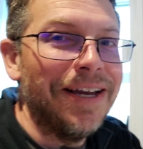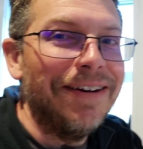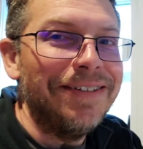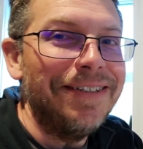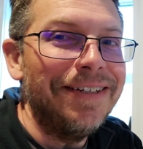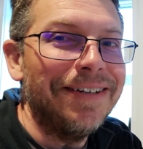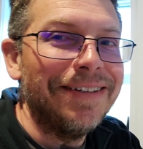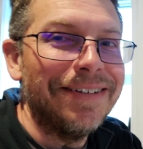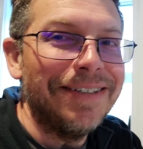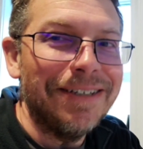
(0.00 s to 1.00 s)
than going out to
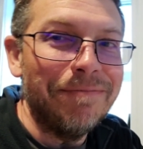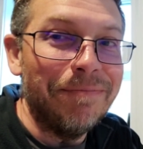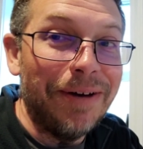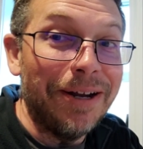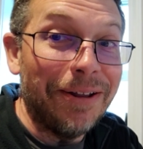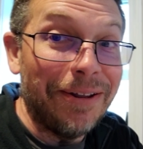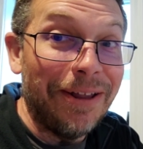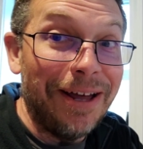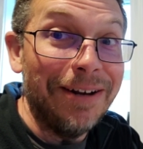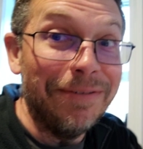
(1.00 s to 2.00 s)
eat all, because I bought a
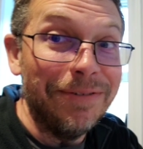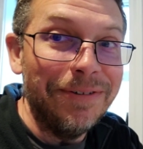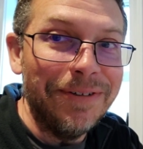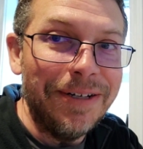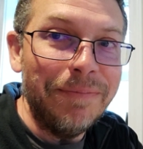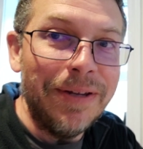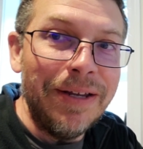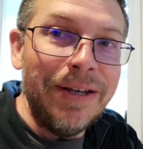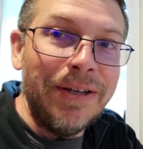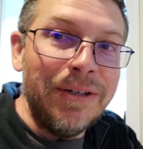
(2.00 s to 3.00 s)
lot of food
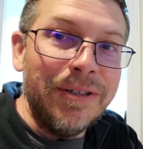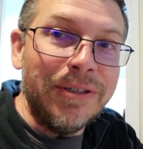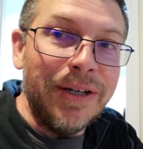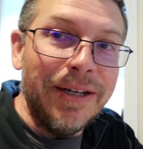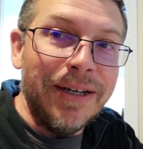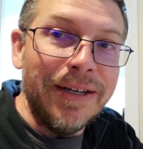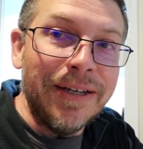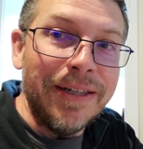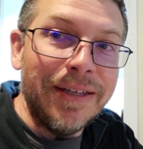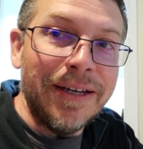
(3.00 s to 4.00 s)
and trying
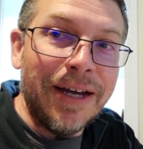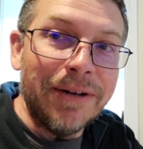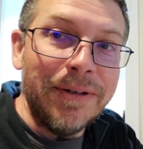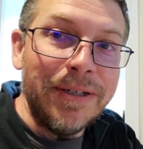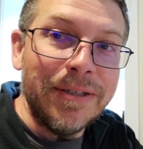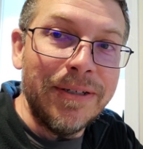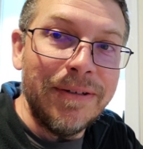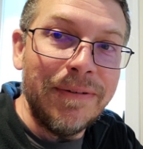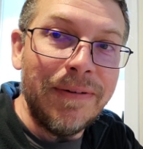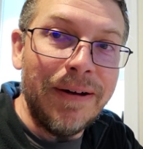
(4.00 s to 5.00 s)
to get the calories
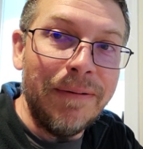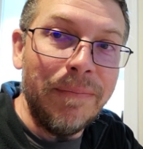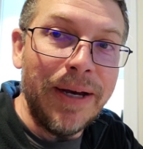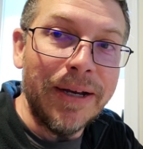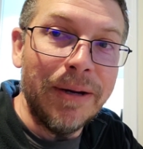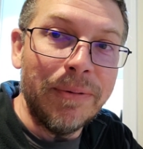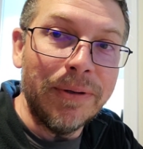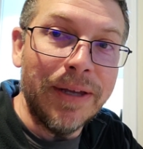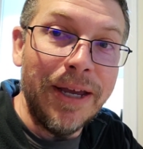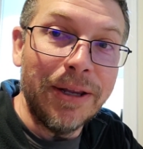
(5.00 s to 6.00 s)
uh, back
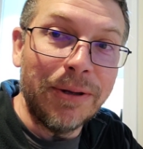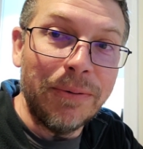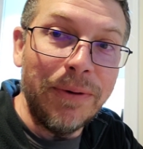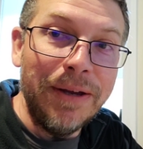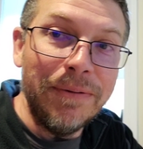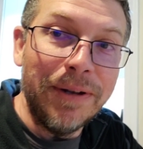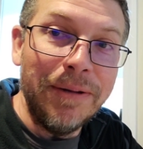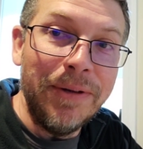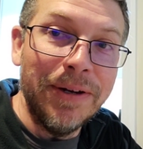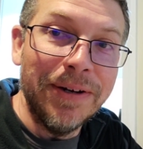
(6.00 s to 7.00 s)
up. I'll gain a little
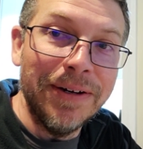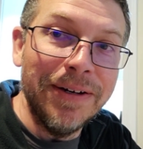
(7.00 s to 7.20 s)
weight while I'm